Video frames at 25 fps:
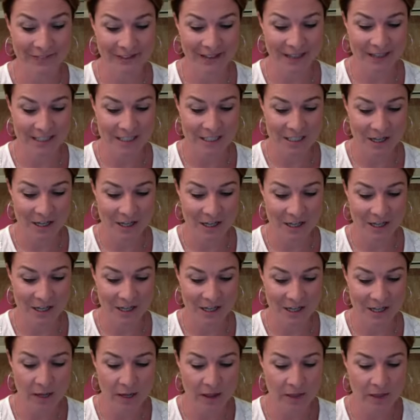Let's
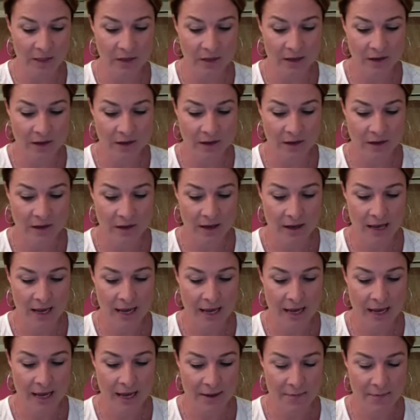start with
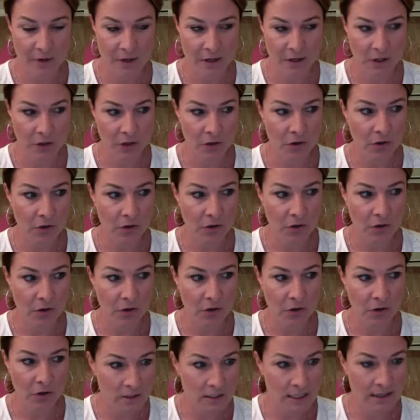your
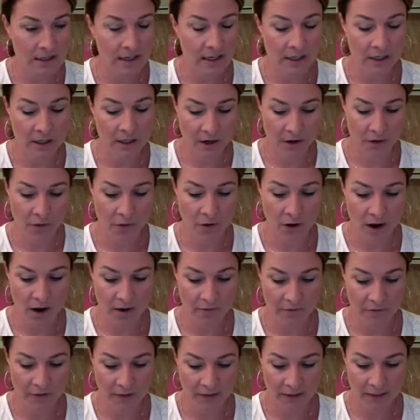goals and then go
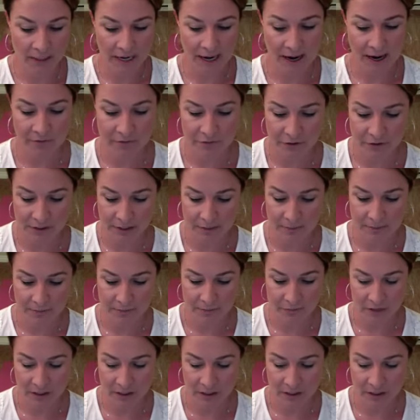confidently after them.